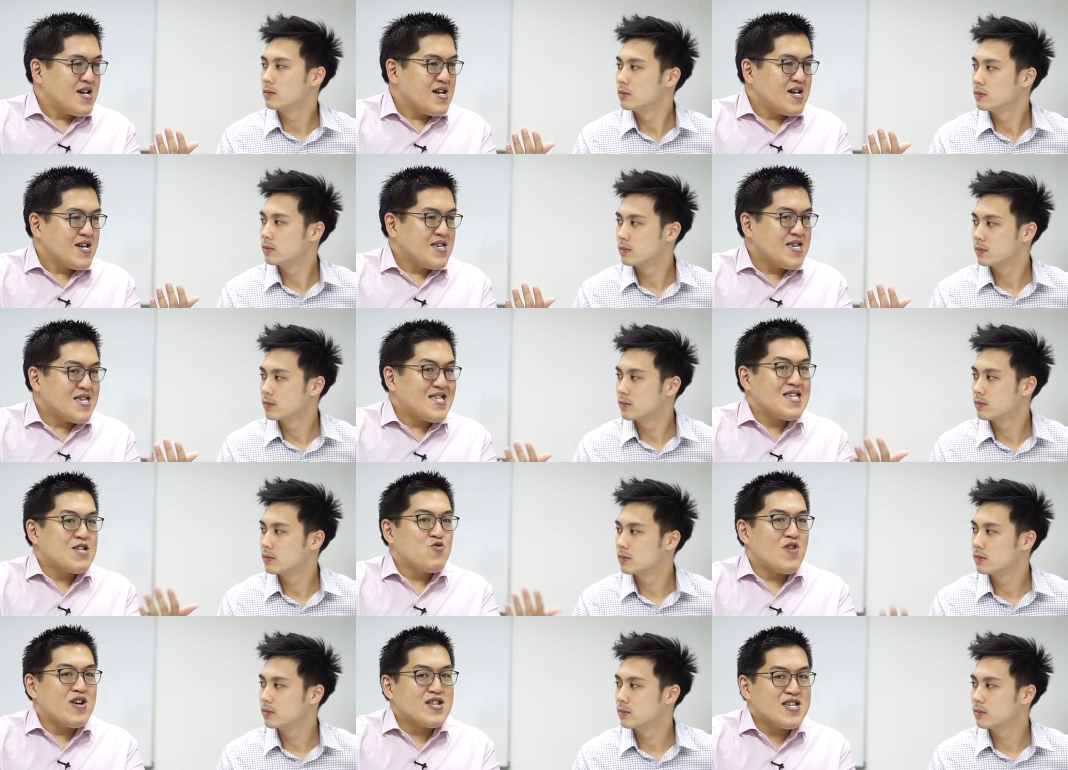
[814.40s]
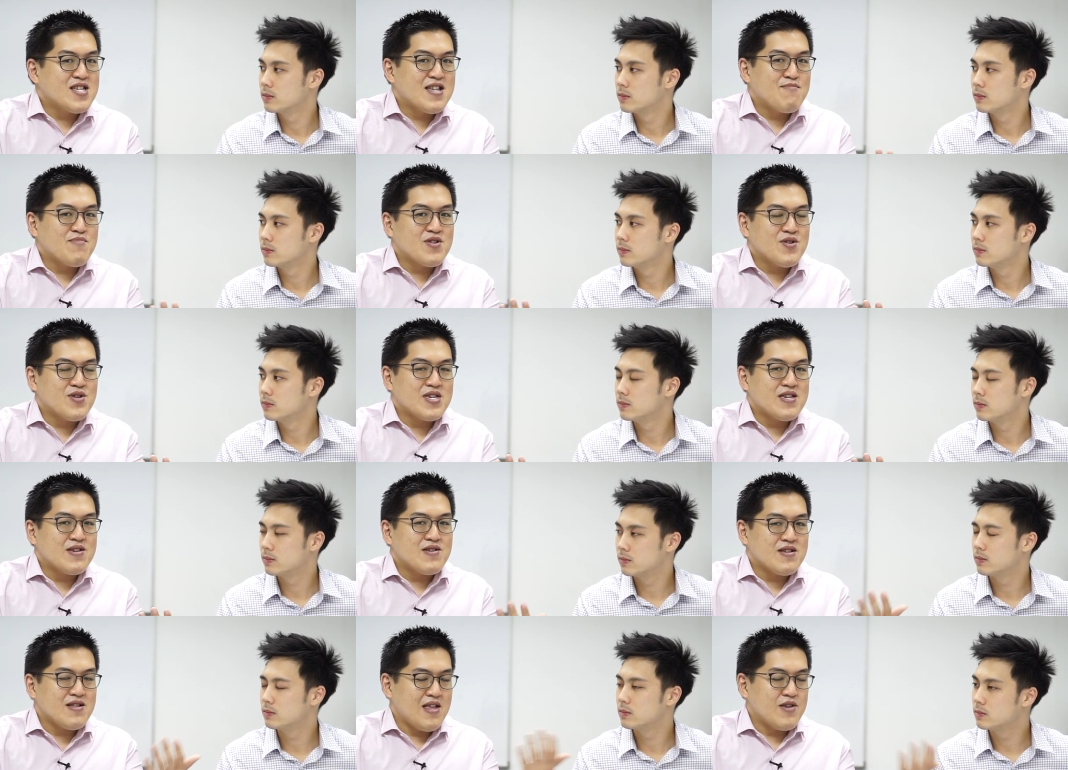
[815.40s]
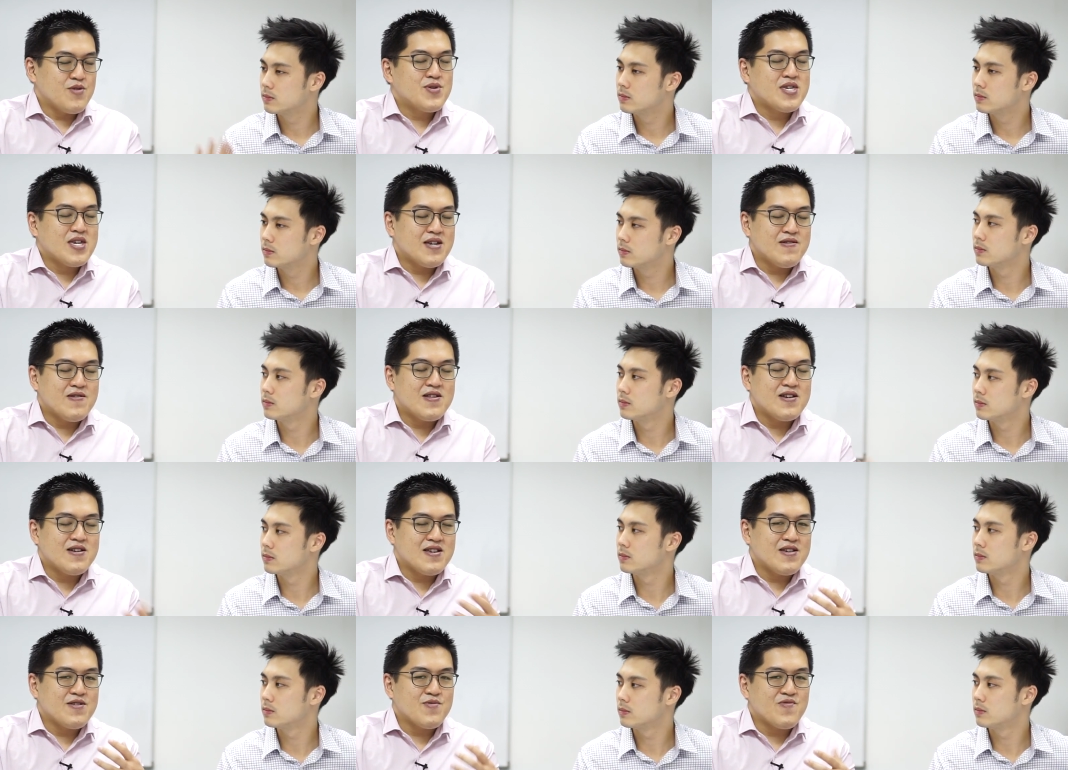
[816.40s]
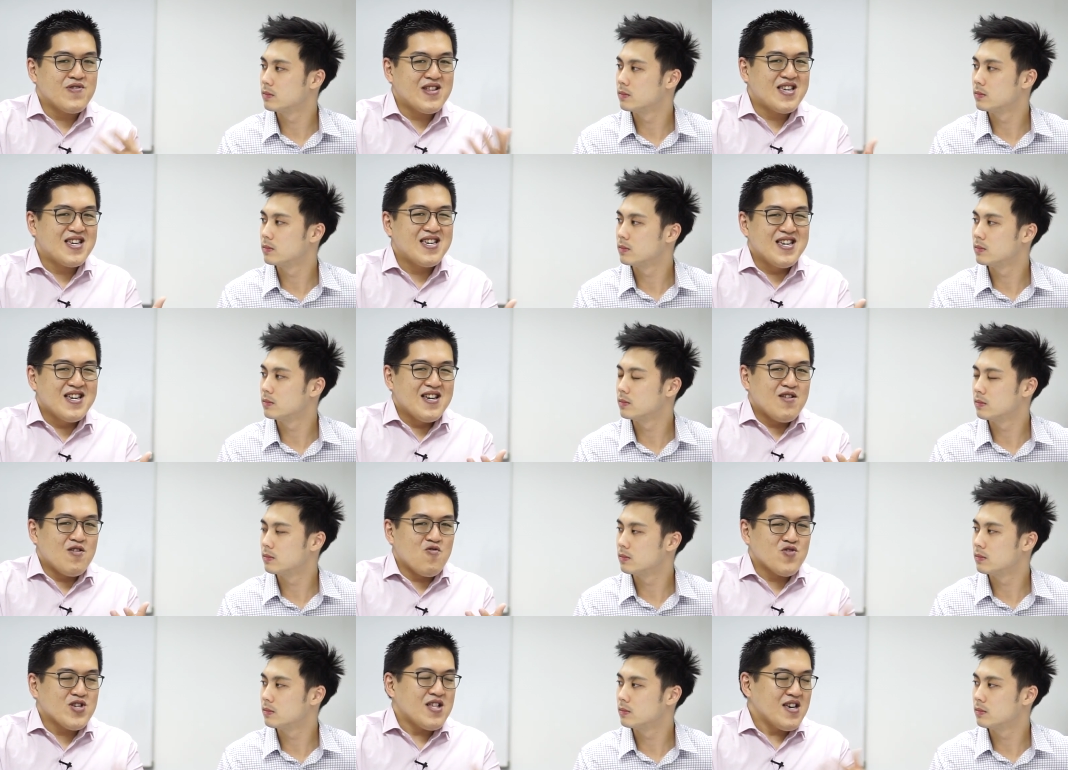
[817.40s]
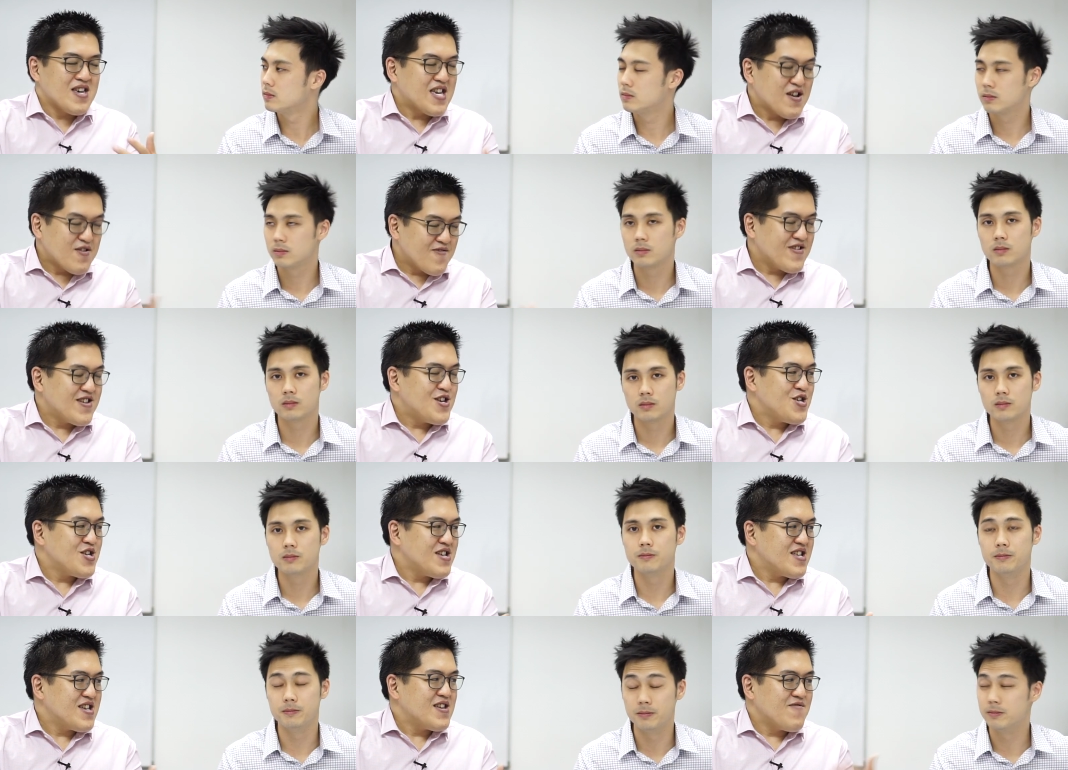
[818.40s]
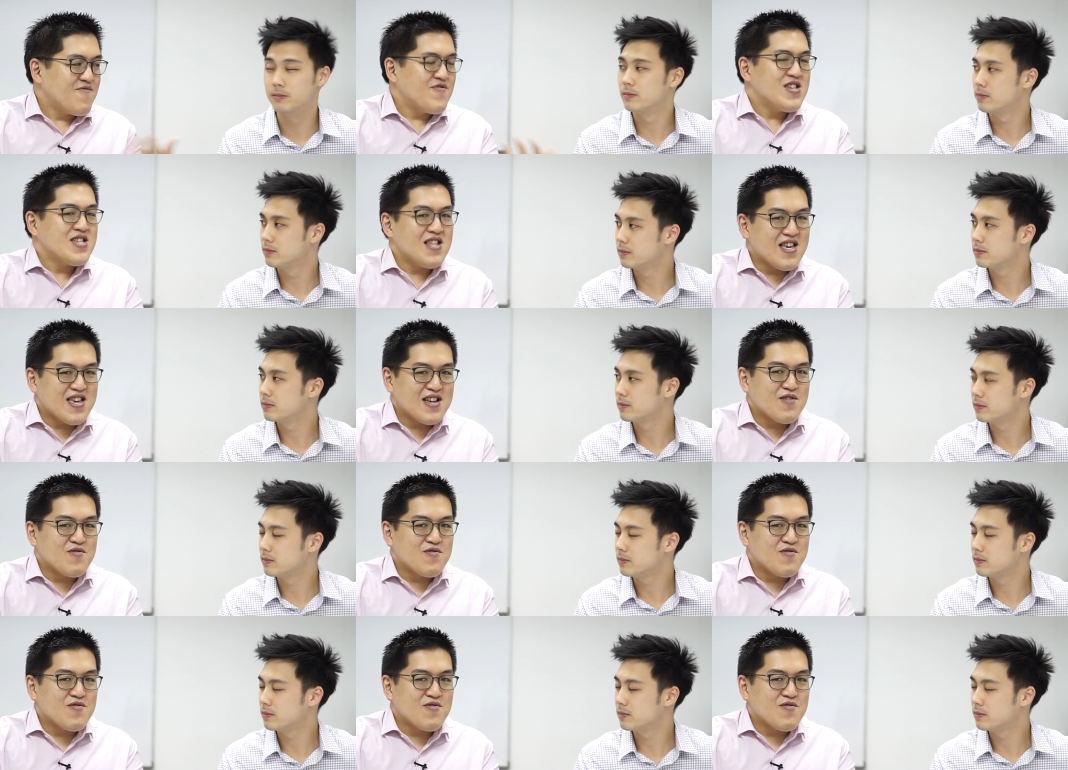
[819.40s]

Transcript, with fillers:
Speaker 1: are easy to understand, because it, like you said earlier, it really looks like English, and then you read like